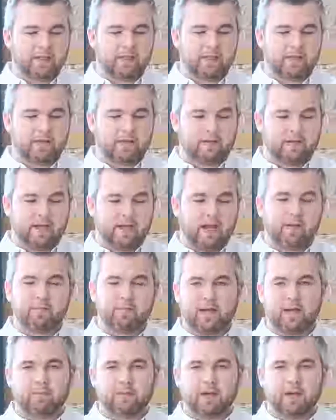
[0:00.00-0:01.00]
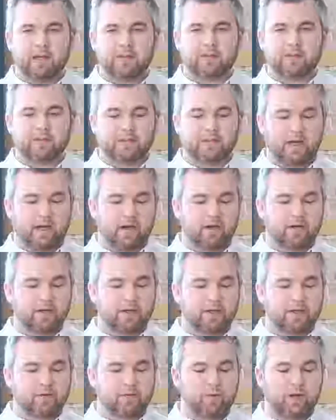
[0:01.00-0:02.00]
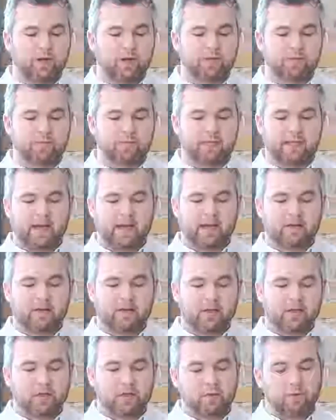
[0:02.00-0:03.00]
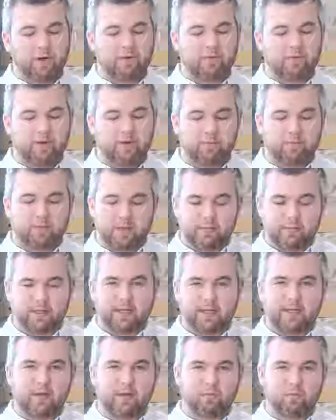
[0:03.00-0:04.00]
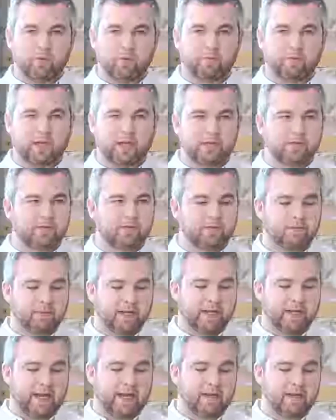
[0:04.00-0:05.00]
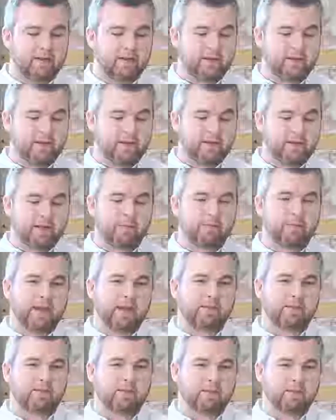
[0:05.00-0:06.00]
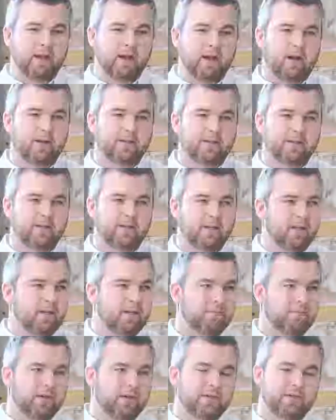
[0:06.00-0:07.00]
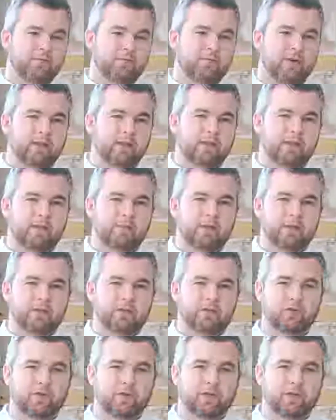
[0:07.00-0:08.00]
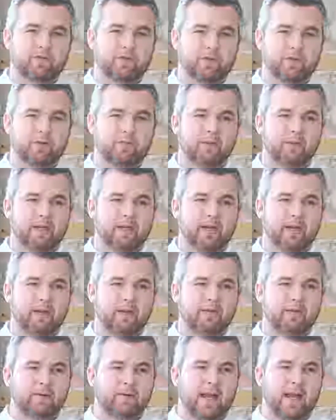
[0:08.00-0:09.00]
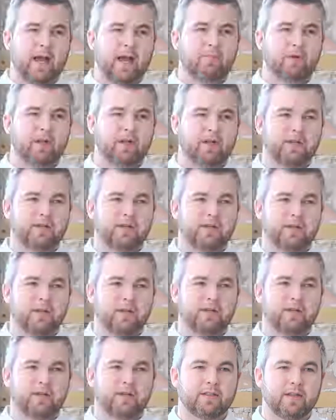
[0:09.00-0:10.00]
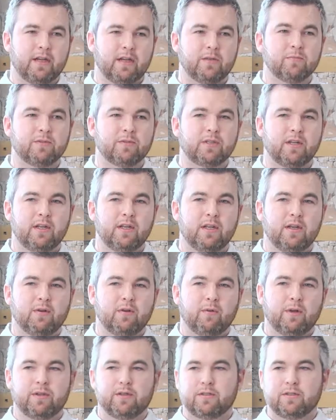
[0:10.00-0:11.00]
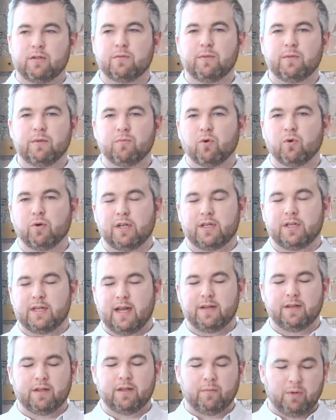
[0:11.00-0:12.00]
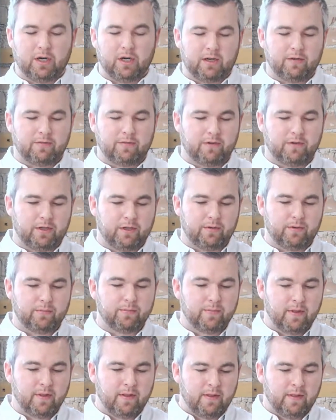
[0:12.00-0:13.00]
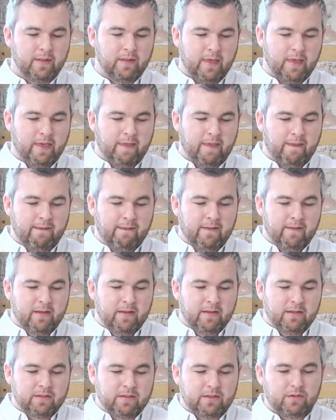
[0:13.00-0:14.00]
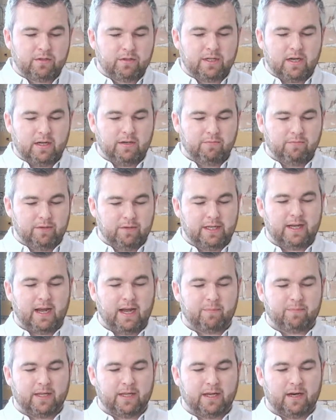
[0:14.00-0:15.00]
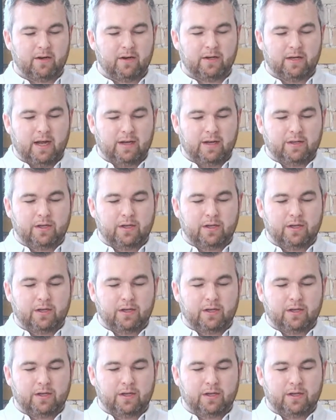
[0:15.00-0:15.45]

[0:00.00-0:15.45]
think campaign managers inherently, you want to find people that get more pleasure from gain than pain from loss, because you want them on the trigger for your media and capitalizing on the times when there's going to be more intent in the market for you. So to kind of recap there, and